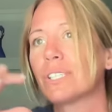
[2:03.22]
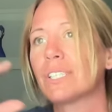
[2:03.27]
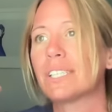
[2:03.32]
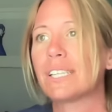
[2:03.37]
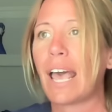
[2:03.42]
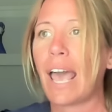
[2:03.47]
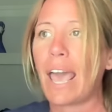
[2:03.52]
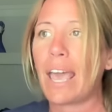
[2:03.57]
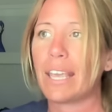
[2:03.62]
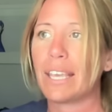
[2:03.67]
and
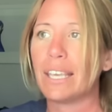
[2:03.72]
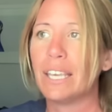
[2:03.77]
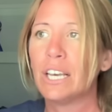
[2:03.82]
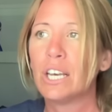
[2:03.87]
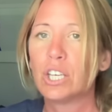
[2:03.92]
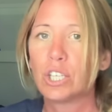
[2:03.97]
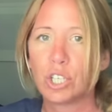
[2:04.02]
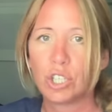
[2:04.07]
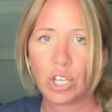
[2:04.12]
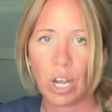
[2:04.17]
say
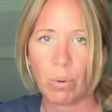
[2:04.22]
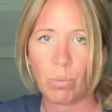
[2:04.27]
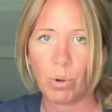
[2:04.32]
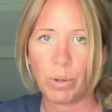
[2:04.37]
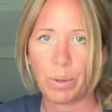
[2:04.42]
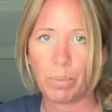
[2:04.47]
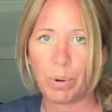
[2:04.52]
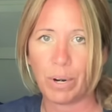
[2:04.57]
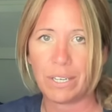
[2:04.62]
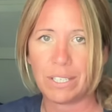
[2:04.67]
you don't
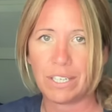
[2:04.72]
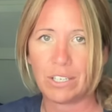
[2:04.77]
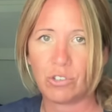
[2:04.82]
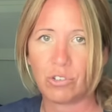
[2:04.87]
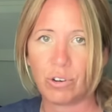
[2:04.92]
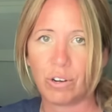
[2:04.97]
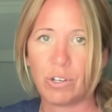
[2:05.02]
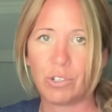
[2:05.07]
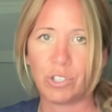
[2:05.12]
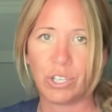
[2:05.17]
want the press
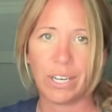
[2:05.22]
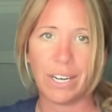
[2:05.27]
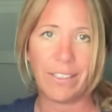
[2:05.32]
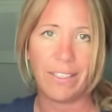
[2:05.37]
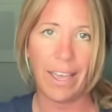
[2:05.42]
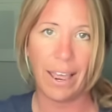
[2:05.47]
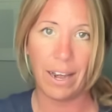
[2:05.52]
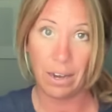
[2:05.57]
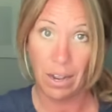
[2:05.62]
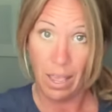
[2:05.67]
intrusion
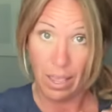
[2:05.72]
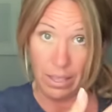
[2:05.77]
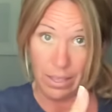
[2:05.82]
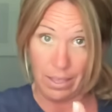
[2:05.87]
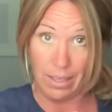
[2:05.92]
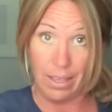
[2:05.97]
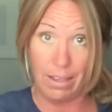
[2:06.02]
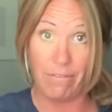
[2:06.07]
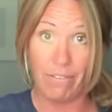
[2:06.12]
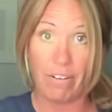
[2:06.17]
and then
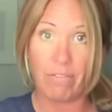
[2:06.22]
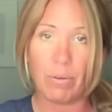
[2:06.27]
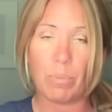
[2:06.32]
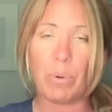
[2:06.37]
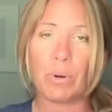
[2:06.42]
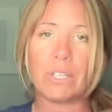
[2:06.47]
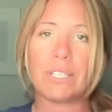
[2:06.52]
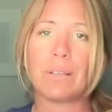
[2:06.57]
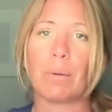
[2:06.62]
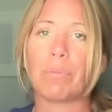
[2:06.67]
give
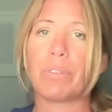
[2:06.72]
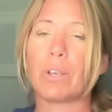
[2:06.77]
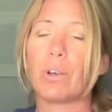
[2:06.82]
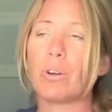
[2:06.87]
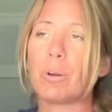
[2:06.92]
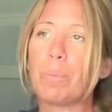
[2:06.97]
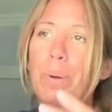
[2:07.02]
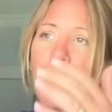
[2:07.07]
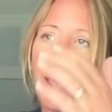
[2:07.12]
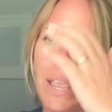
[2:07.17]
everybody something
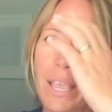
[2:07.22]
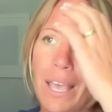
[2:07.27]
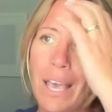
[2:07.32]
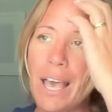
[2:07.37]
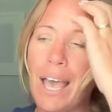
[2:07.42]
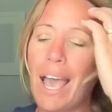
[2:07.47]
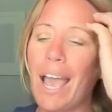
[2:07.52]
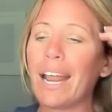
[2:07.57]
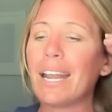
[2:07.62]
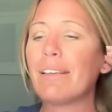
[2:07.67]
on a plate.
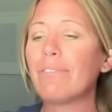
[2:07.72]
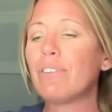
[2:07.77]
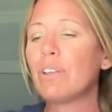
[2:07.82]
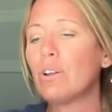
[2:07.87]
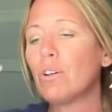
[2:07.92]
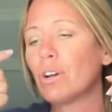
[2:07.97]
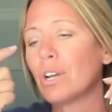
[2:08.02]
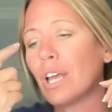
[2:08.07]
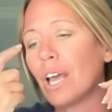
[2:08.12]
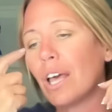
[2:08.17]
And if you
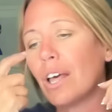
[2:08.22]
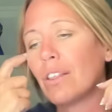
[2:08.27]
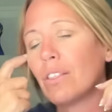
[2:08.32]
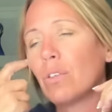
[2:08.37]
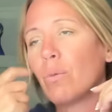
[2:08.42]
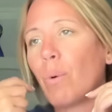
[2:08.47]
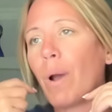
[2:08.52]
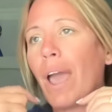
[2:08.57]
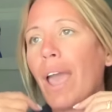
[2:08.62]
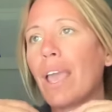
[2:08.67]
look at
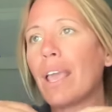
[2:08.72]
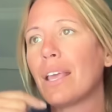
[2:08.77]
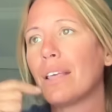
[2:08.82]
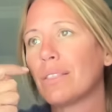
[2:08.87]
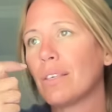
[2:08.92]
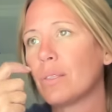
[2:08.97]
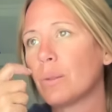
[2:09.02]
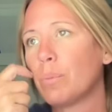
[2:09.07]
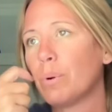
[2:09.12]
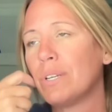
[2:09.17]
the way
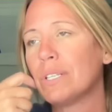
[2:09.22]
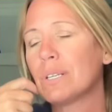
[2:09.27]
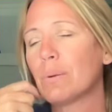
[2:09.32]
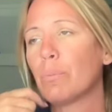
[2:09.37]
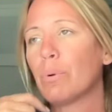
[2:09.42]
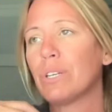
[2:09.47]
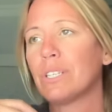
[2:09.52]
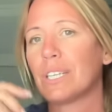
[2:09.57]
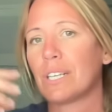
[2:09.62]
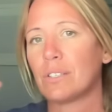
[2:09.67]
that the Prince
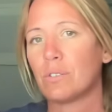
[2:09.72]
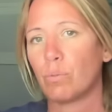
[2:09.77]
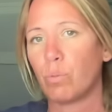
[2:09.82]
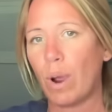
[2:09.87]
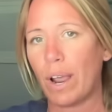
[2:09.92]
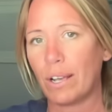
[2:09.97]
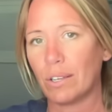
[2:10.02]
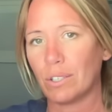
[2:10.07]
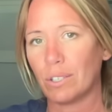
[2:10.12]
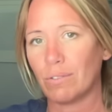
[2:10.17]
and Princess of
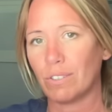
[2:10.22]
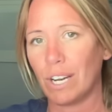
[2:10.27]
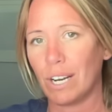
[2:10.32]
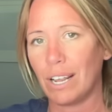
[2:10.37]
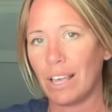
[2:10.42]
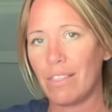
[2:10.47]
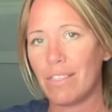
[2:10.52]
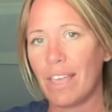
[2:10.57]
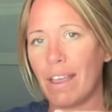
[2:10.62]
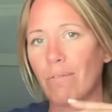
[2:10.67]
Wales have done
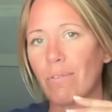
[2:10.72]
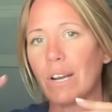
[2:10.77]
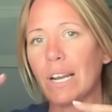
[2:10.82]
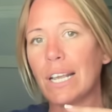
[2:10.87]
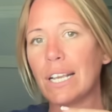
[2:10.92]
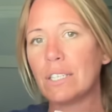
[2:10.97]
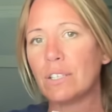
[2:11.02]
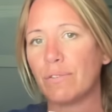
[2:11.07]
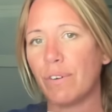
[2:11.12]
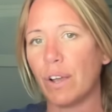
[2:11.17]
it, they
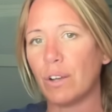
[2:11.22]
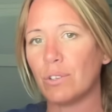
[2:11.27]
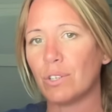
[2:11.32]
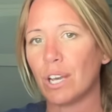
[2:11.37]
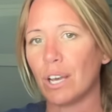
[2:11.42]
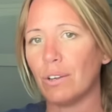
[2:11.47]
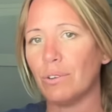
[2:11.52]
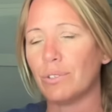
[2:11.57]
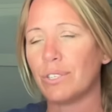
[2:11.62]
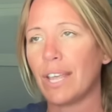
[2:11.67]
release
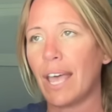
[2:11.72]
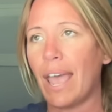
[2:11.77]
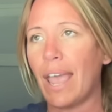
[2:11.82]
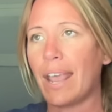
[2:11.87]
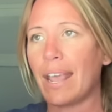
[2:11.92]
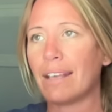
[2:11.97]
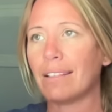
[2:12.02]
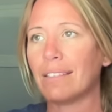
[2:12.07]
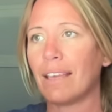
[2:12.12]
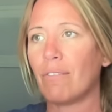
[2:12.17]
photos,
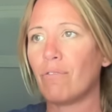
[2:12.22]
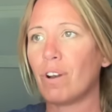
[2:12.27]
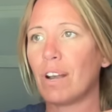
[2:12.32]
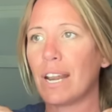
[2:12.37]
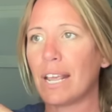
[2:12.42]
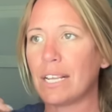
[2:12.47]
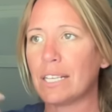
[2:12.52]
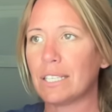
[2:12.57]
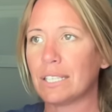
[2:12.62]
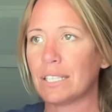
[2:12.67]
they
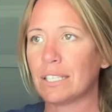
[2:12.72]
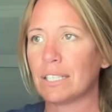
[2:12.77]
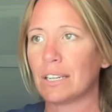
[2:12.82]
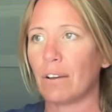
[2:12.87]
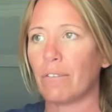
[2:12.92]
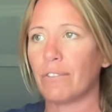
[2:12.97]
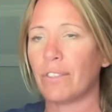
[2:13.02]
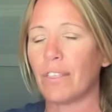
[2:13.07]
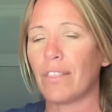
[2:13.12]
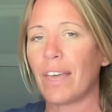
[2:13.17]
release
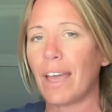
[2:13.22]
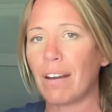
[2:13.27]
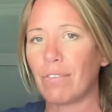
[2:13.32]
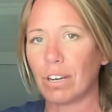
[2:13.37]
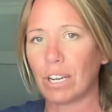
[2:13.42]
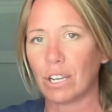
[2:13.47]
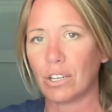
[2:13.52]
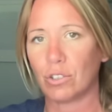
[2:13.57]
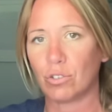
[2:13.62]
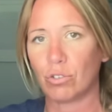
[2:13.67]
stuff that they're
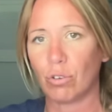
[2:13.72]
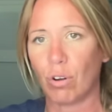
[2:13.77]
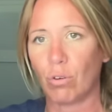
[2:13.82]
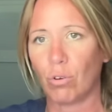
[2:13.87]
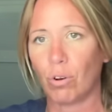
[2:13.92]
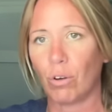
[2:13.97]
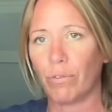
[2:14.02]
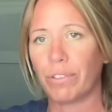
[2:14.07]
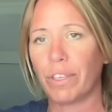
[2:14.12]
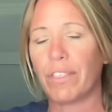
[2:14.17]
in
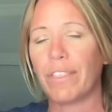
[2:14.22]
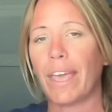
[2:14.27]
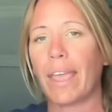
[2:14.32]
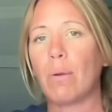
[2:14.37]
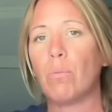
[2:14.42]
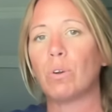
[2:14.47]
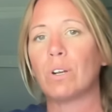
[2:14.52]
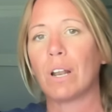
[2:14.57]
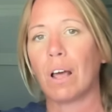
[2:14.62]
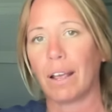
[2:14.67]
control of, that they
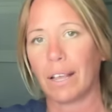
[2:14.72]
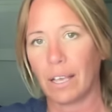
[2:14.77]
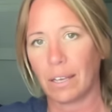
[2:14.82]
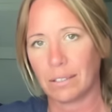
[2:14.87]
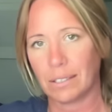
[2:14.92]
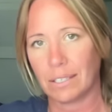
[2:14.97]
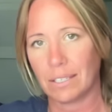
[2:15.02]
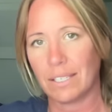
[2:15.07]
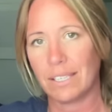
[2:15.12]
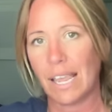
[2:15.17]
would like
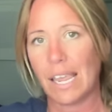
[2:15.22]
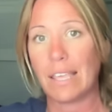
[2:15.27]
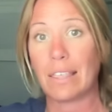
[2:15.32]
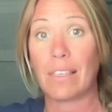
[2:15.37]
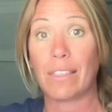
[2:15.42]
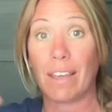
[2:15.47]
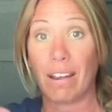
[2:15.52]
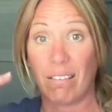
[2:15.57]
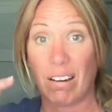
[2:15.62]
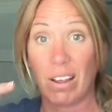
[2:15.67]
us to see,
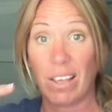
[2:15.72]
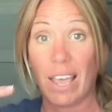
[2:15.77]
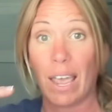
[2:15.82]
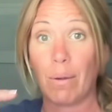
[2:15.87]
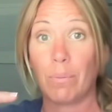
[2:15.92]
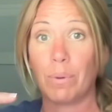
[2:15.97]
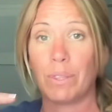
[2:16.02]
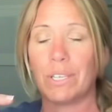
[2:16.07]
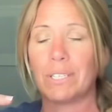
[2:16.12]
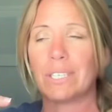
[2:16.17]
that they're
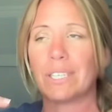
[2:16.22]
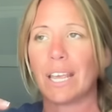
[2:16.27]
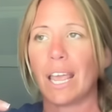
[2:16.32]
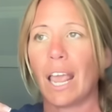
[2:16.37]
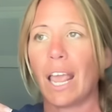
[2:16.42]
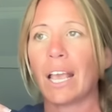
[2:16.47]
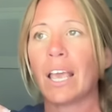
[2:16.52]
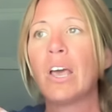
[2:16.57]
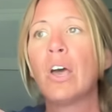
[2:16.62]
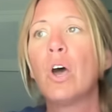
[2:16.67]
okay with us
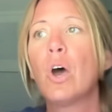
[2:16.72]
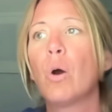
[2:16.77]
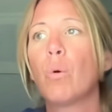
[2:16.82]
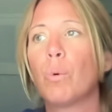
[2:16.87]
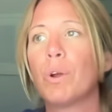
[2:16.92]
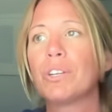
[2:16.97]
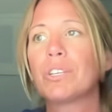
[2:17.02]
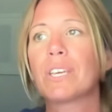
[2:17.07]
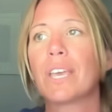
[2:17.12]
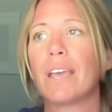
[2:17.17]
seeing,
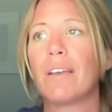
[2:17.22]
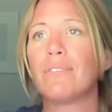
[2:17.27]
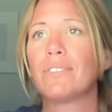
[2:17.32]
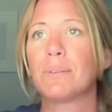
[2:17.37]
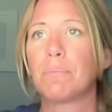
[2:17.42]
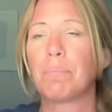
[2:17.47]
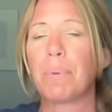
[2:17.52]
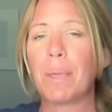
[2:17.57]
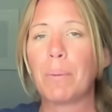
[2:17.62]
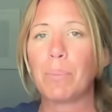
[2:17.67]
which
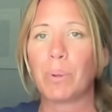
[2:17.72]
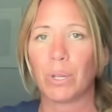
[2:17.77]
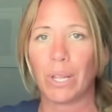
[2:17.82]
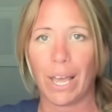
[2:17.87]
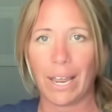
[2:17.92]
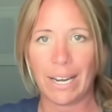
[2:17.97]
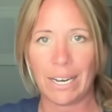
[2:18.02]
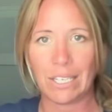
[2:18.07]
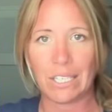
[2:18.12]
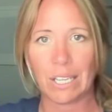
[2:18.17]
gives people
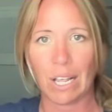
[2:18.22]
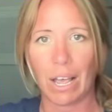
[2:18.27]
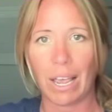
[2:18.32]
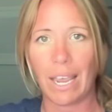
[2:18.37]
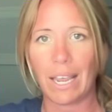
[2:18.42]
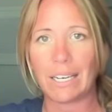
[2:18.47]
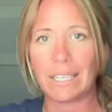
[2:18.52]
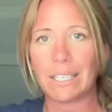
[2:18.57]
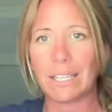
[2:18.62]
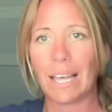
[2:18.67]
an insight
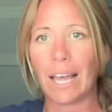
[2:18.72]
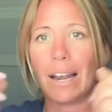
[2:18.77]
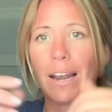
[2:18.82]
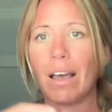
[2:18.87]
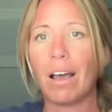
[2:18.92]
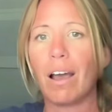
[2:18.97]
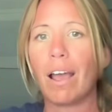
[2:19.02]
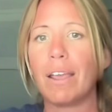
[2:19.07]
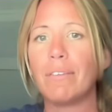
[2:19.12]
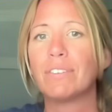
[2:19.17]
into their
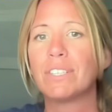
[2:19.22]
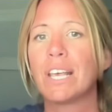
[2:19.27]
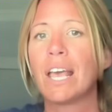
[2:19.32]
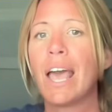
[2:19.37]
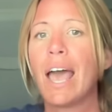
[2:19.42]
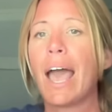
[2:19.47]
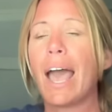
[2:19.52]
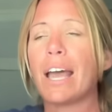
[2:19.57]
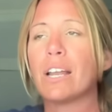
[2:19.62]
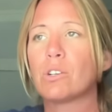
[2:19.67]
lives
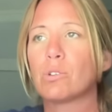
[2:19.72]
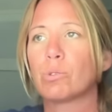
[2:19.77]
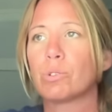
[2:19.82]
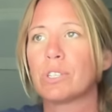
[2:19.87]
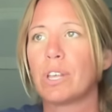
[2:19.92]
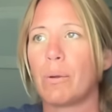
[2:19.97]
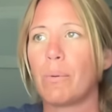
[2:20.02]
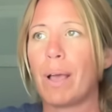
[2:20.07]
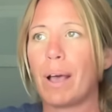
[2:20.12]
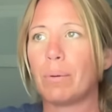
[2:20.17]
and
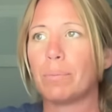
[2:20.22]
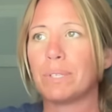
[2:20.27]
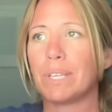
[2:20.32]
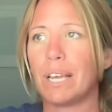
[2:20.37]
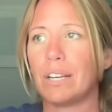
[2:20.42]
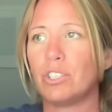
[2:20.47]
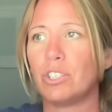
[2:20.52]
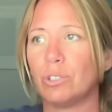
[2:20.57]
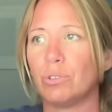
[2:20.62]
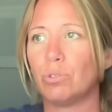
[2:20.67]
also helps
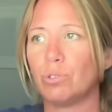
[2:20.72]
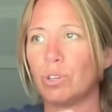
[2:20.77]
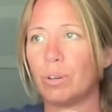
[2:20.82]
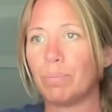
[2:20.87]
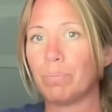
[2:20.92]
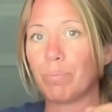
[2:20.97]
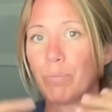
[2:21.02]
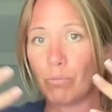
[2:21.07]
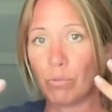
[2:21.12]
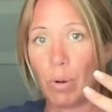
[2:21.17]
their
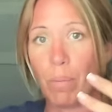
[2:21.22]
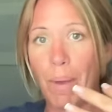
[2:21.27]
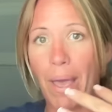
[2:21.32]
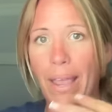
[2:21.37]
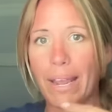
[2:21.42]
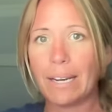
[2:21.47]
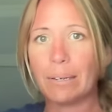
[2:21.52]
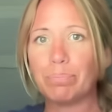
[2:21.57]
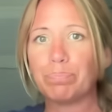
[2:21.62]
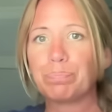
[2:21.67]
children
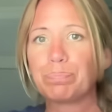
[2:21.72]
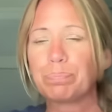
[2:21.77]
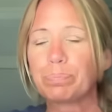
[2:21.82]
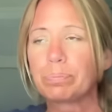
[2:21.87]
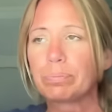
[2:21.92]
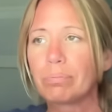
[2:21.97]
remain,